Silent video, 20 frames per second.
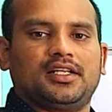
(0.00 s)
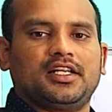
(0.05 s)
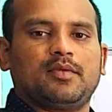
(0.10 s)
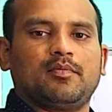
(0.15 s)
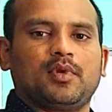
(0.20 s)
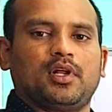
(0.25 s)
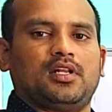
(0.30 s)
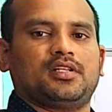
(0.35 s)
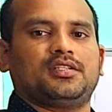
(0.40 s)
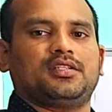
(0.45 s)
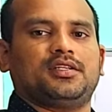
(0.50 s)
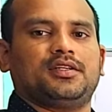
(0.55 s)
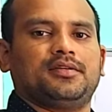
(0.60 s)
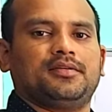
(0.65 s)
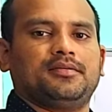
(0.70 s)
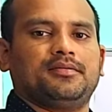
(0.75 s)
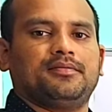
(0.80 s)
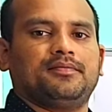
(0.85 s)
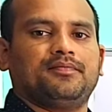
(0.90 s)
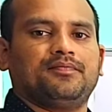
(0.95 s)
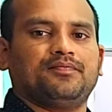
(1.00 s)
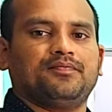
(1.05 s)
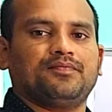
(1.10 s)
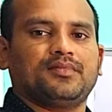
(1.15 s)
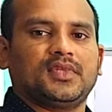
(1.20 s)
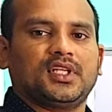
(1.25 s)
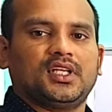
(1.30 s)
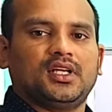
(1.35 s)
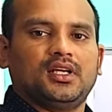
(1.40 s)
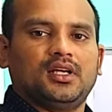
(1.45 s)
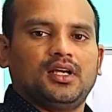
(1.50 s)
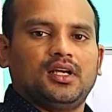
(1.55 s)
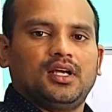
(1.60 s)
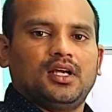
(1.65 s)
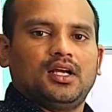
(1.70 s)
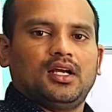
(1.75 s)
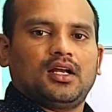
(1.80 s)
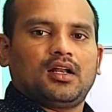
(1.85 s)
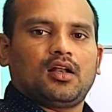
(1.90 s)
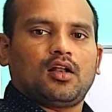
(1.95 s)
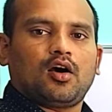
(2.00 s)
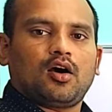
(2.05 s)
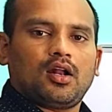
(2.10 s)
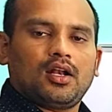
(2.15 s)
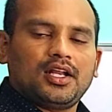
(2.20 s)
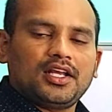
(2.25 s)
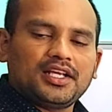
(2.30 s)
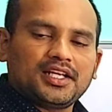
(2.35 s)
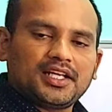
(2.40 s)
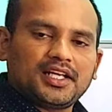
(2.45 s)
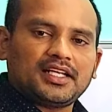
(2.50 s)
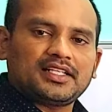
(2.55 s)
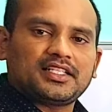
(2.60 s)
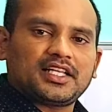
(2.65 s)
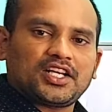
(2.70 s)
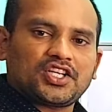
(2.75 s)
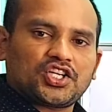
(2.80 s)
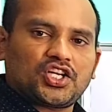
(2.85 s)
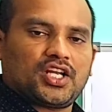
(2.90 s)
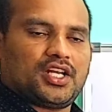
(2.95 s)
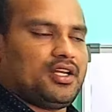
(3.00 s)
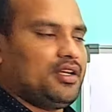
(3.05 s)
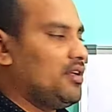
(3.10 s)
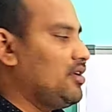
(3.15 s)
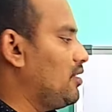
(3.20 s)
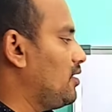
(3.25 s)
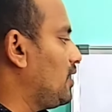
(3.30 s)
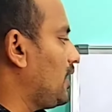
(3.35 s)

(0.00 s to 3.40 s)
terminology. The linking section